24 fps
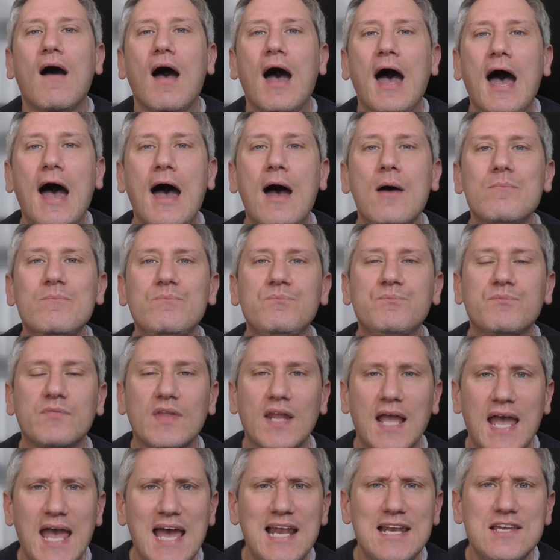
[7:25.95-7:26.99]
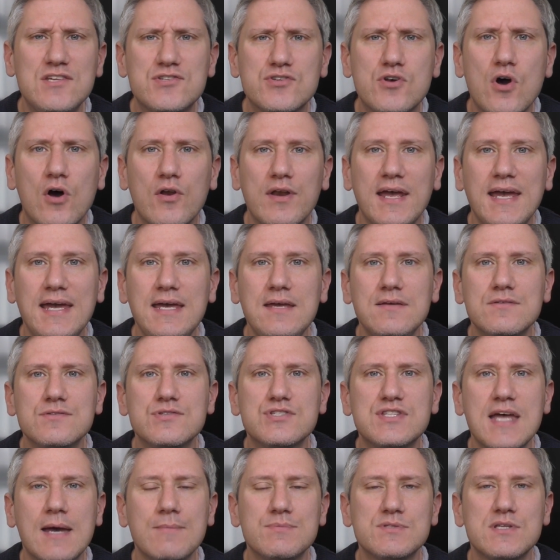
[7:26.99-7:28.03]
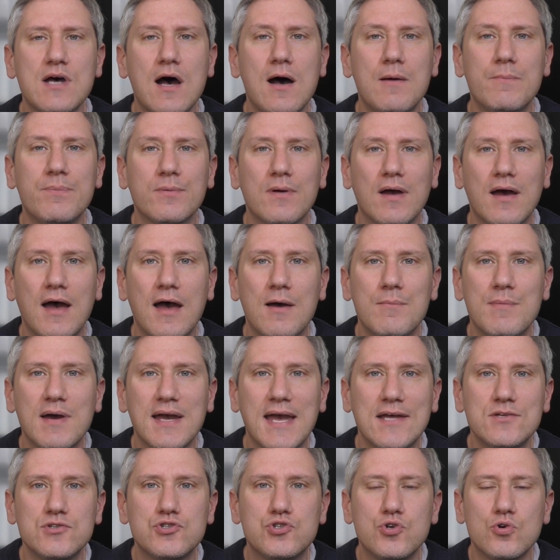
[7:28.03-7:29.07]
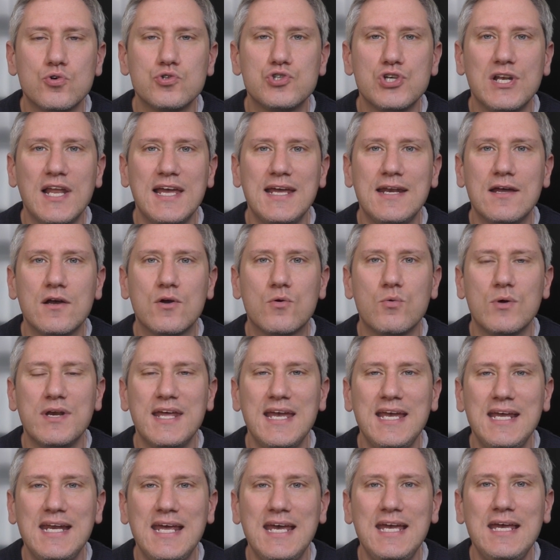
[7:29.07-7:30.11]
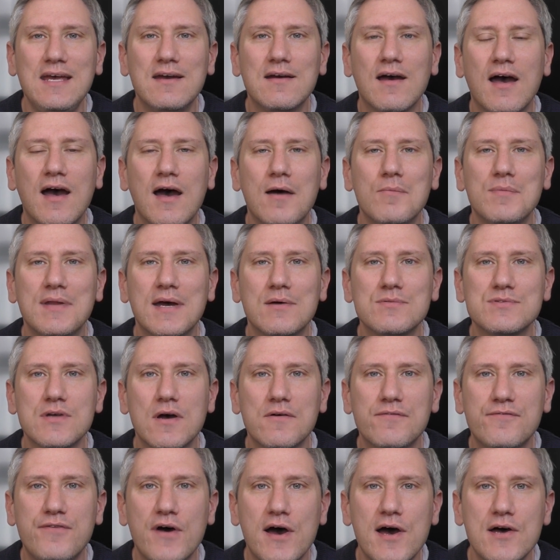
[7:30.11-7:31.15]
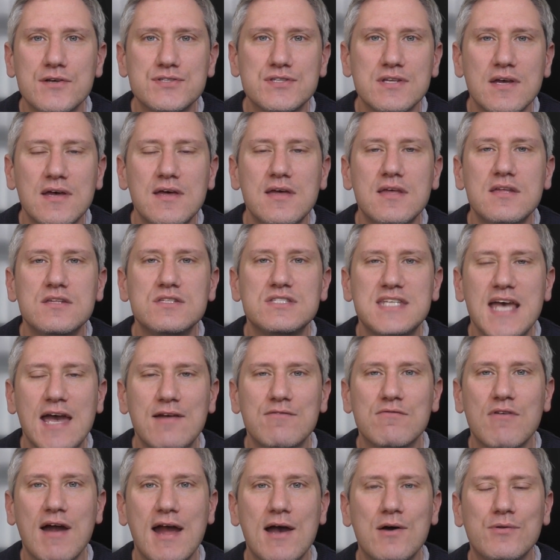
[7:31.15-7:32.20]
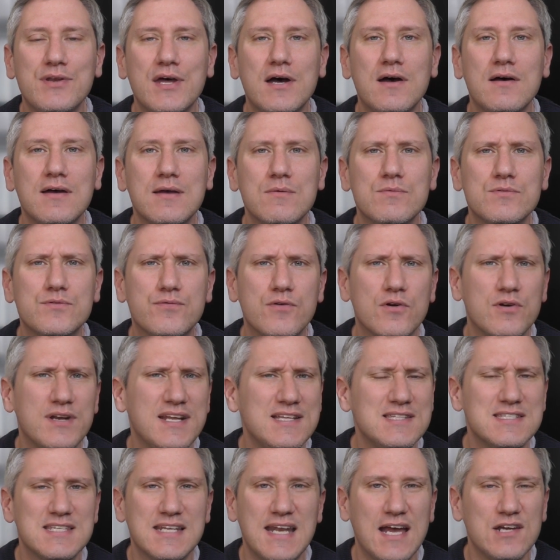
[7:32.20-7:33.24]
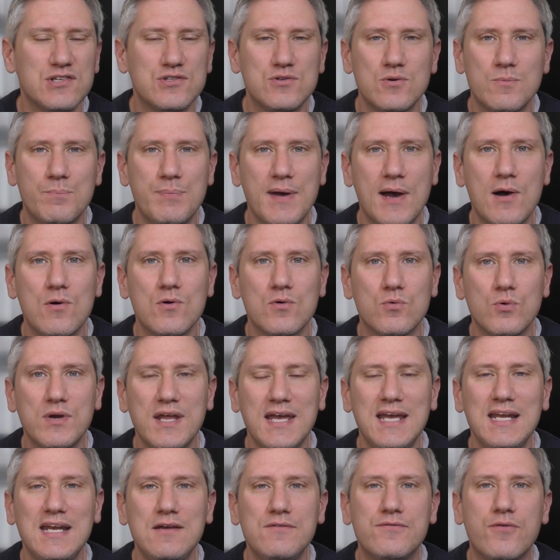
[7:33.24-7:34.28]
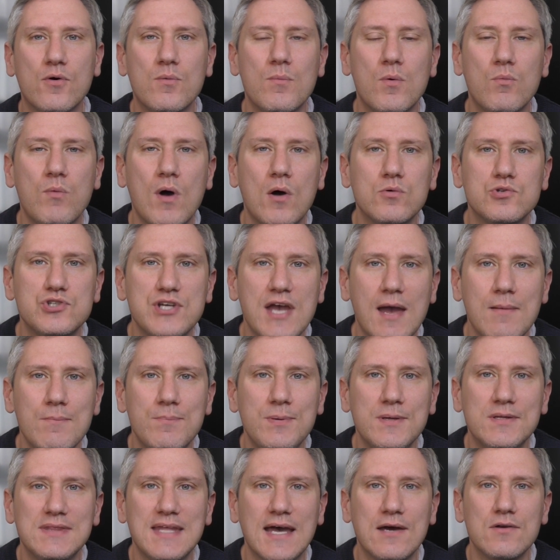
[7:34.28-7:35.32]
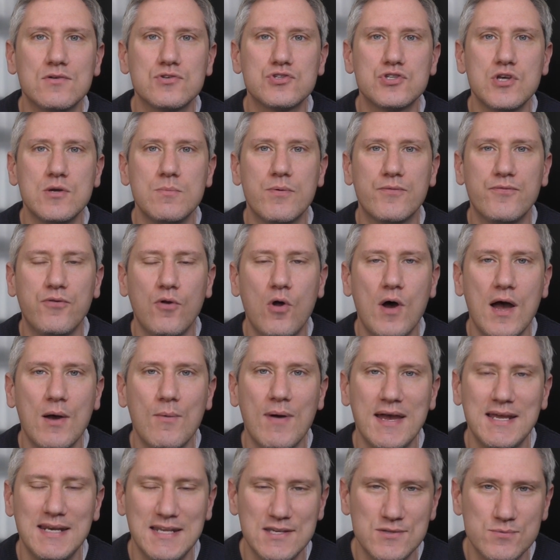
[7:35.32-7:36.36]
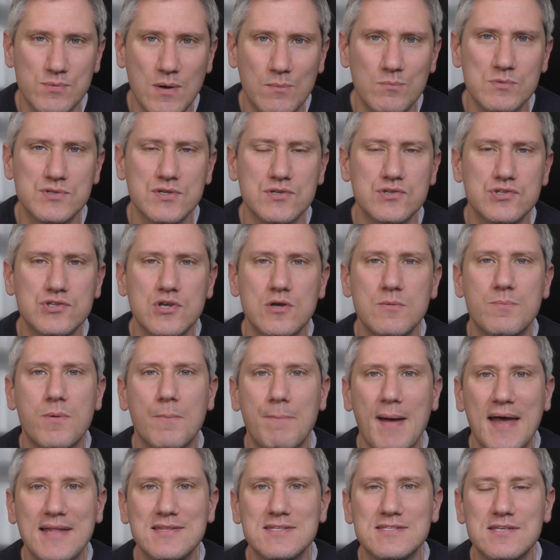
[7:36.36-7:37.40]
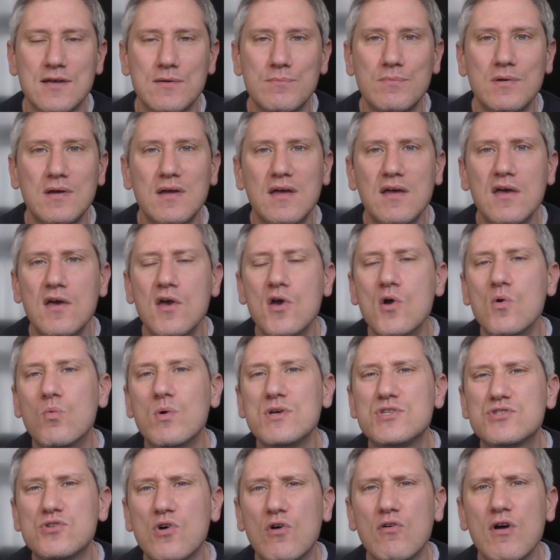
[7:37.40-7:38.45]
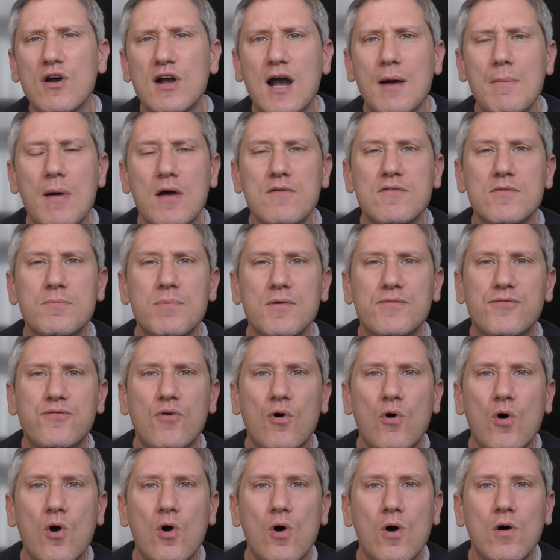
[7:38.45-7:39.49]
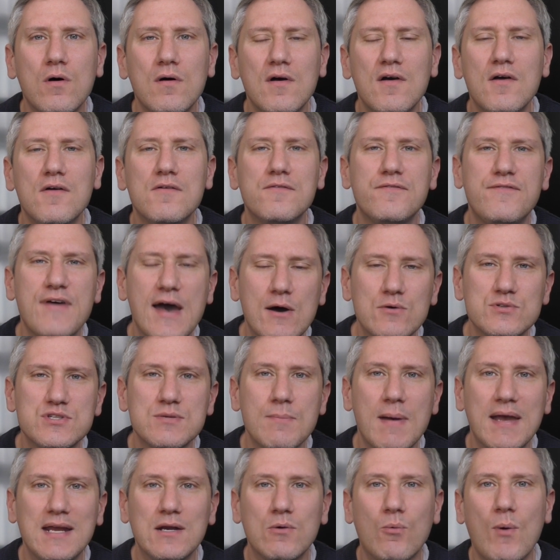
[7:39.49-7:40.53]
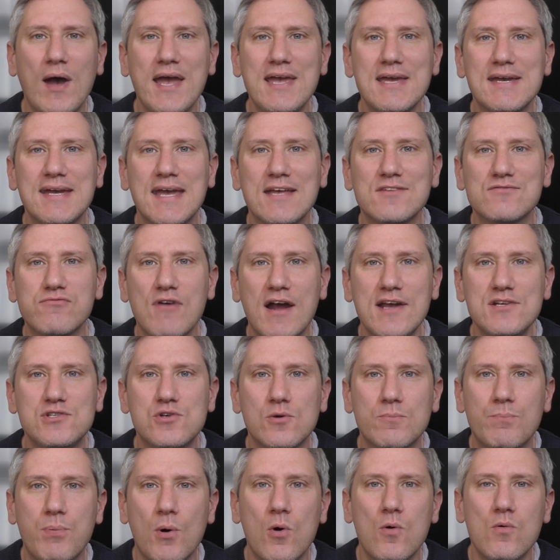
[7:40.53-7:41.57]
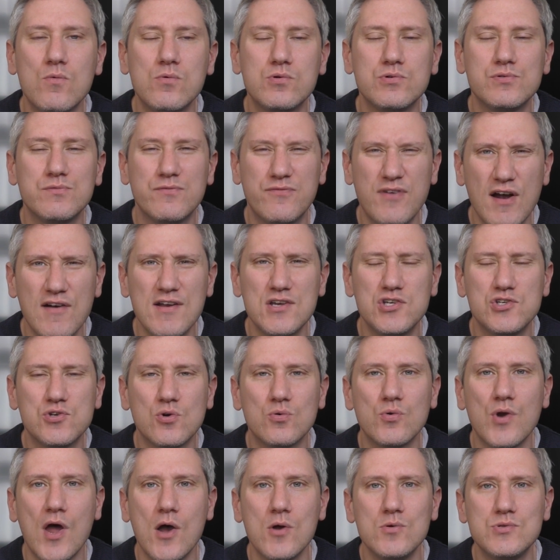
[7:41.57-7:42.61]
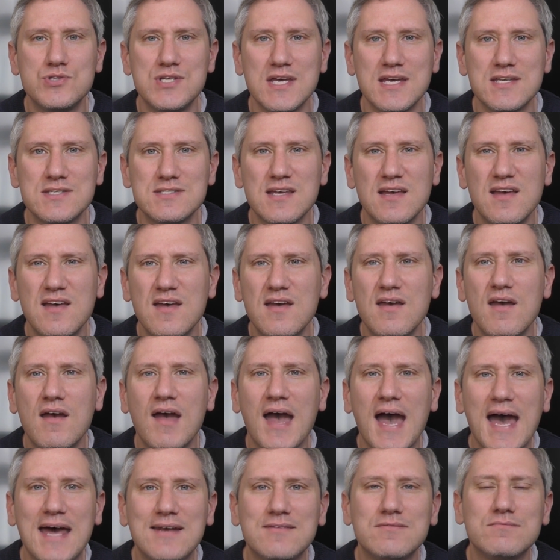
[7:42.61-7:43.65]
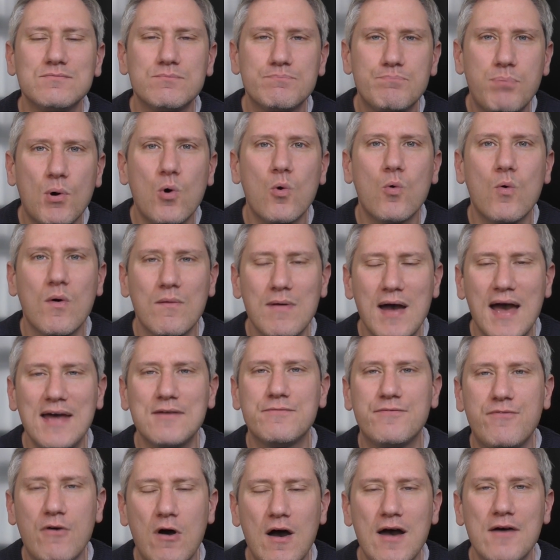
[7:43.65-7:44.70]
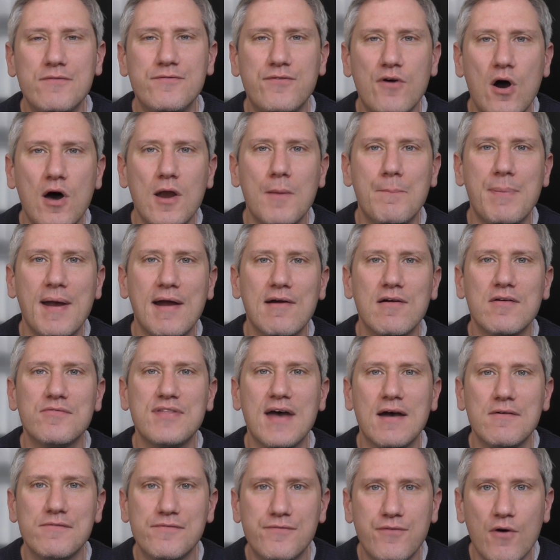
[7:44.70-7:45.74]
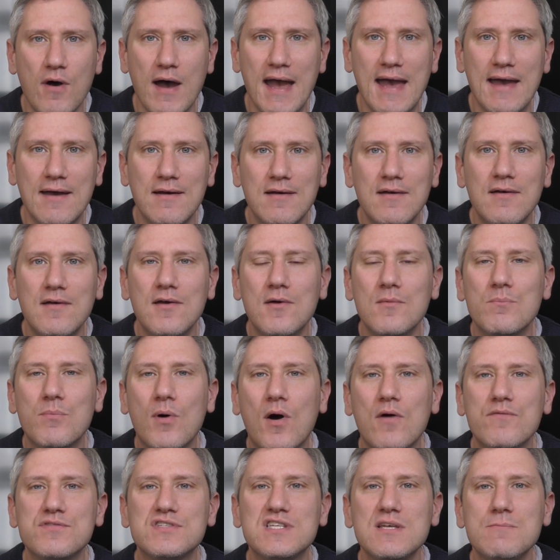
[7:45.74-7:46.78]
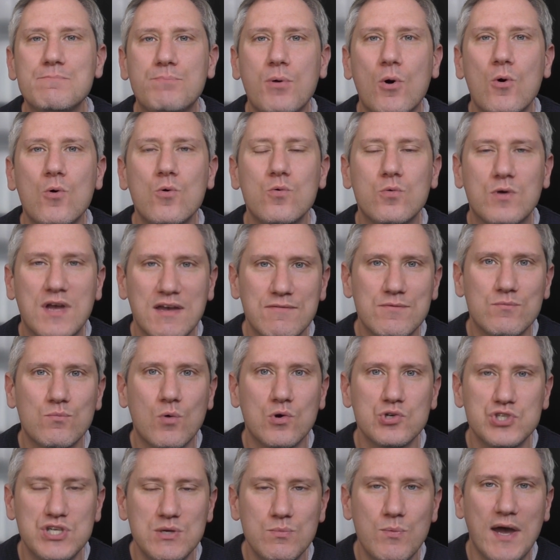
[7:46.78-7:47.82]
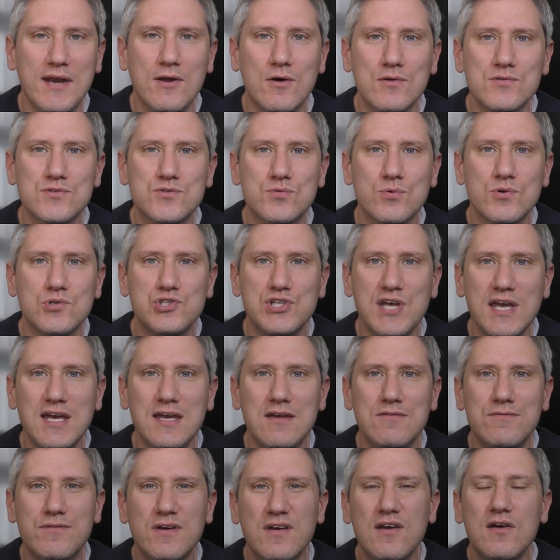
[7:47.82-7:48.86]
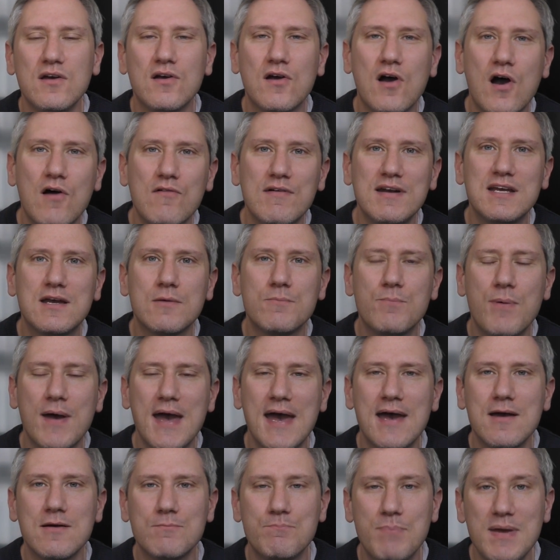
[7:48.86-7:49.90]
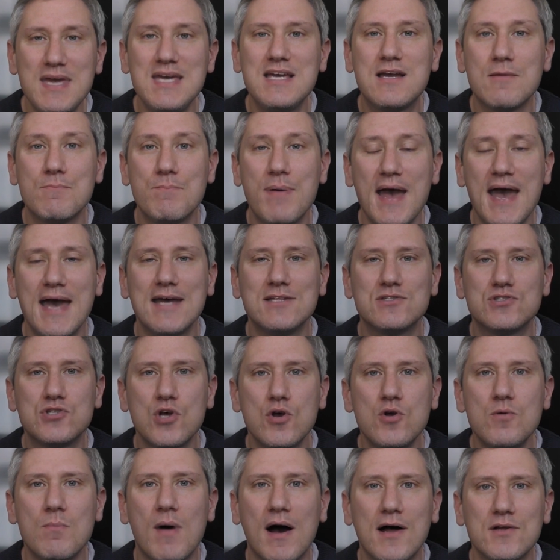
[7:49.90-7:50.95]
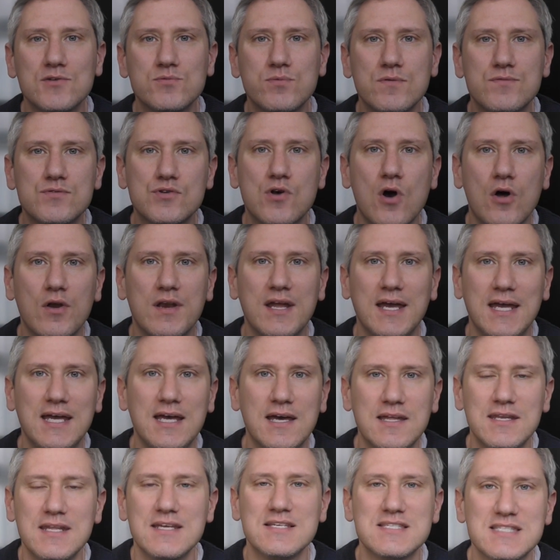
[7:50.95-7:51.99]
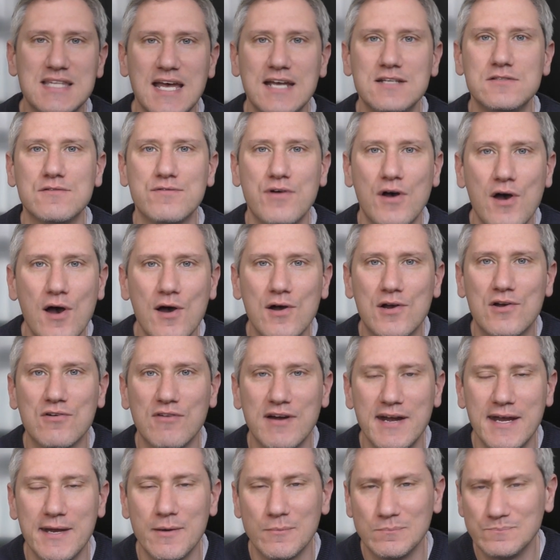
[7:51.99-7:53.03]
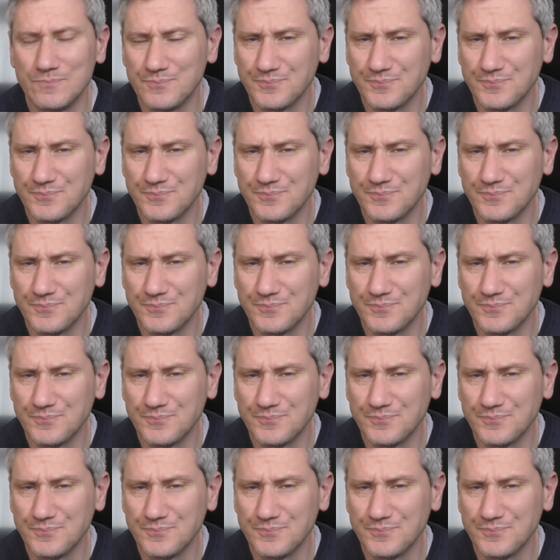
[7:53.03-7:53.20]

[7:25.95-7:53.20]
Ellie Scotney stepped up against Georgialina Guanini. That was her first 10-rounder. It was for an international belt. Guanini, former world champion down at Super Flyweight. This one was at Super Bantam. We saw her come over before, failed to make the weight against Rachel Ball, very short notice. And Ball had by far the better of that fight. But obviously, Ball, given what she went on to achieve, can't really be compared too much with Scotney at this stage of her career.